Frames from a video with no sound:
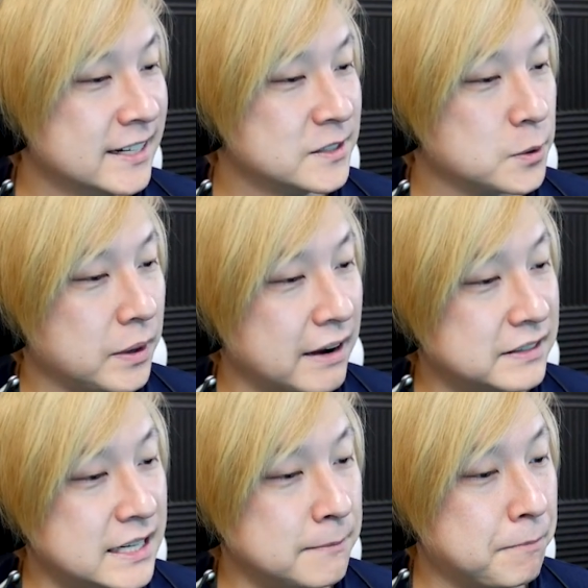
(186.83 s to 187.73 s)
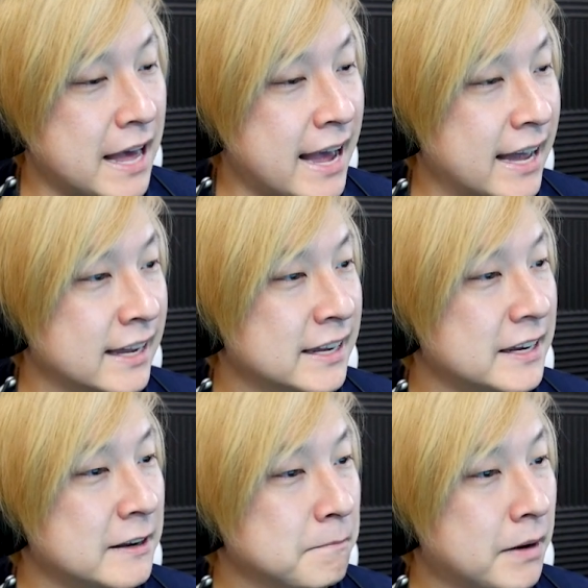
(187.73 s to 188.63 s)
so we have to keep that
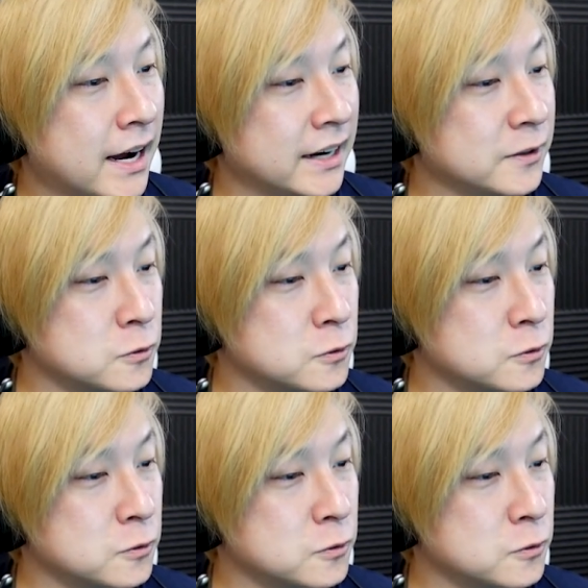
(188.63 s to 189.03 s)
in mind.